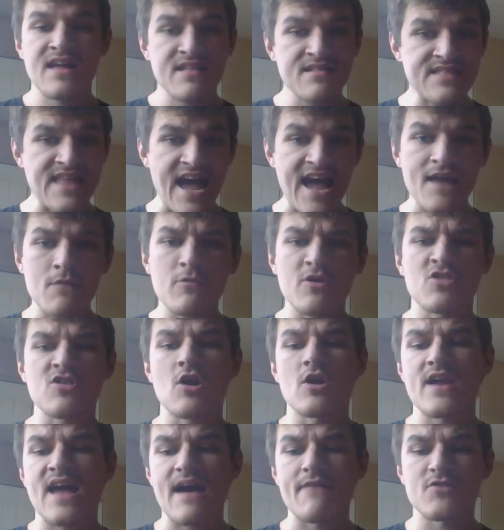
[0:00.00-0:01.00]
Then we
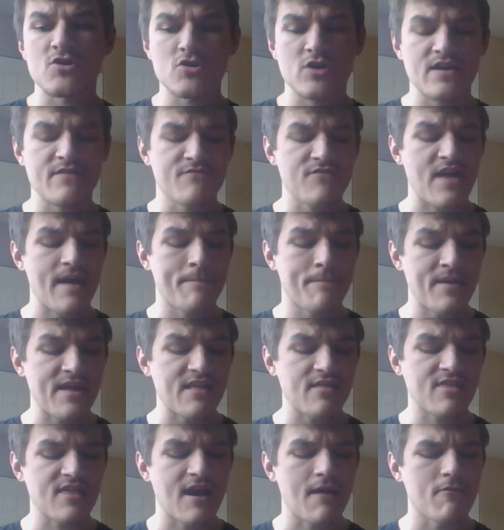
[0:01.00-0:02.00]
started having green flag
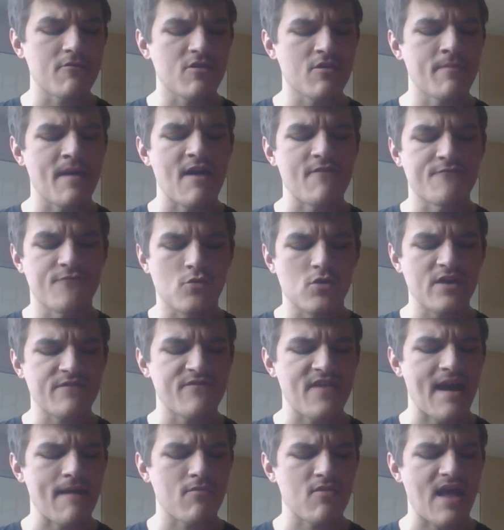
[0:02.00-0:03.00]
pit stop. It was about
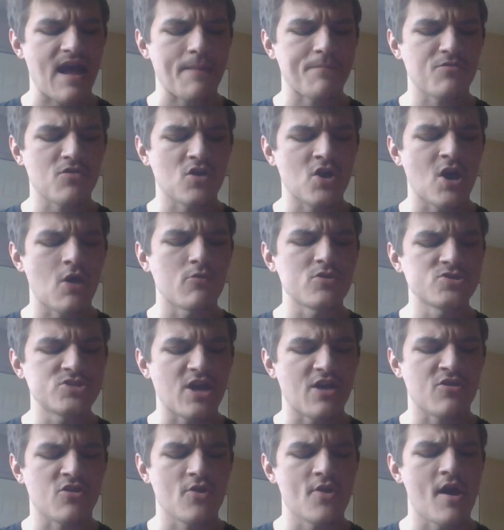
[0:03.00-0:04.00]
45 laps to go with
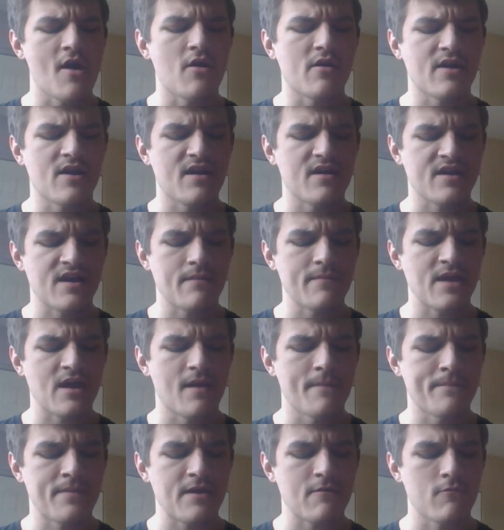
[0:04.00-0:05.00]
Justin Allgaier coming
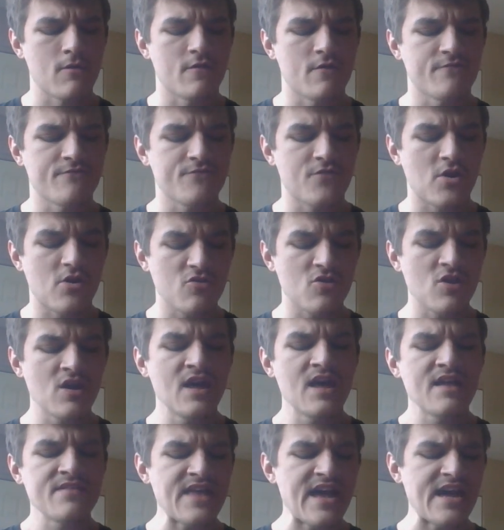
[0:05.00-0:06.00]
on pit road first.
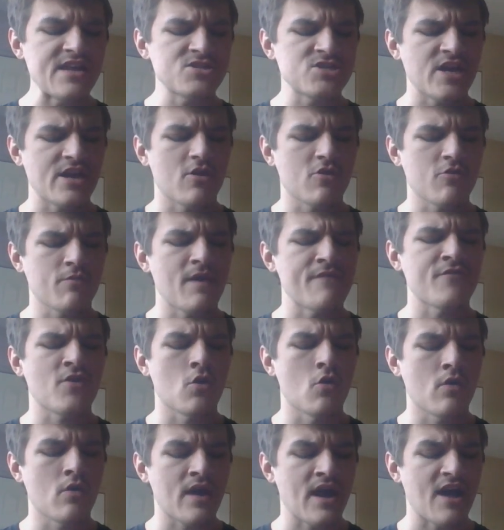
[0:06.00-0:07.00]
Then Chandler Smith and
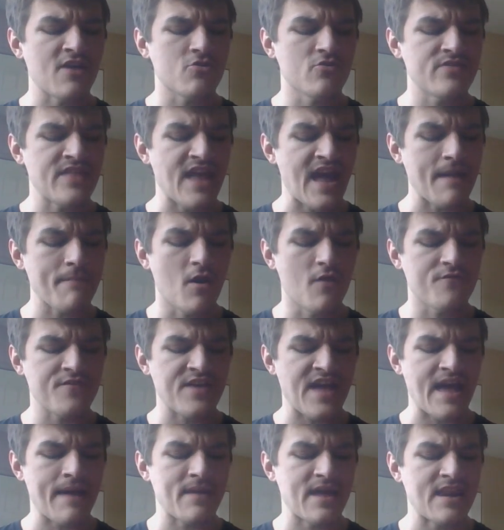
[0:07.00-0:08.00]
Cole Custer, they both
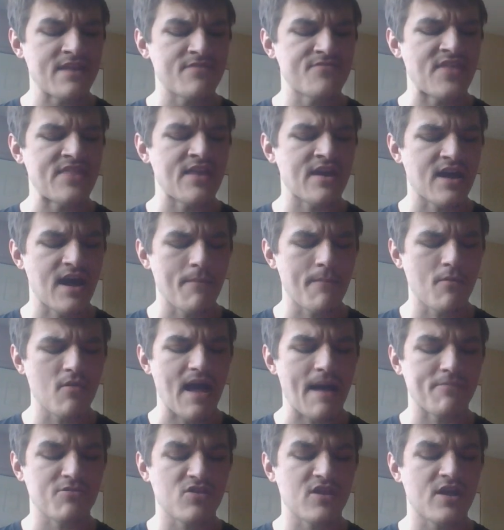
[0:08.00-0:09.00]
came in. Then a couple
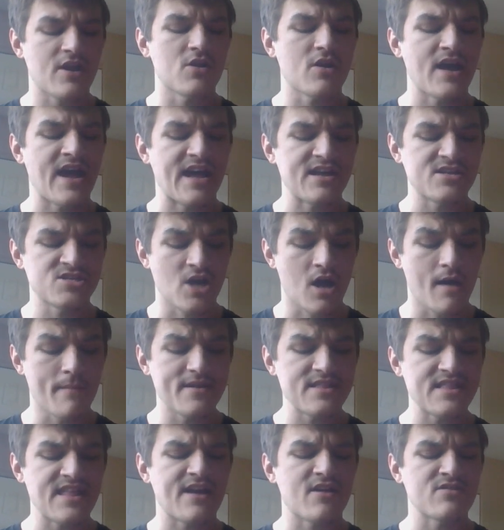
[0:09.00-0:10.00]
laps later, AJ
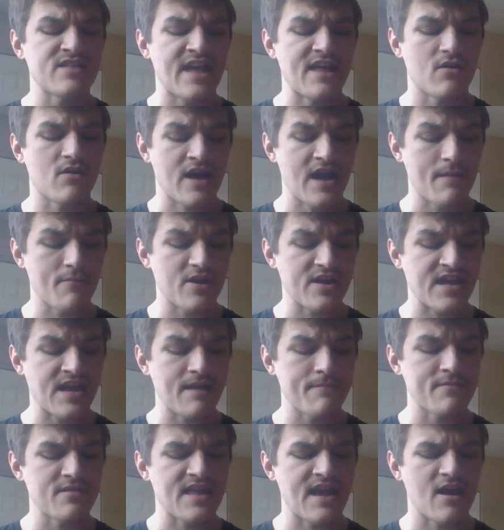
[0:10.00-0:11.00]
Allmendinger, Daniel Hemric
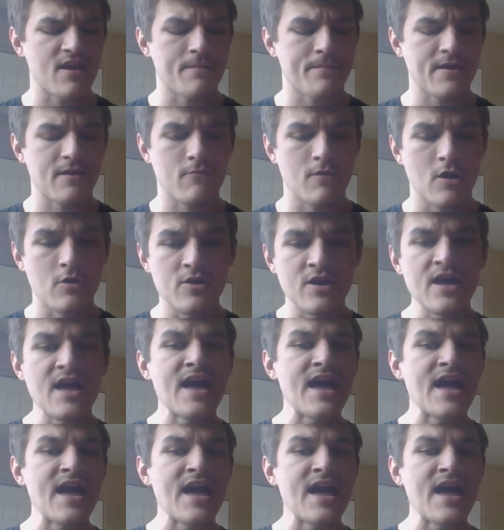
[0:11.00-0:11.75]
came down to pit road.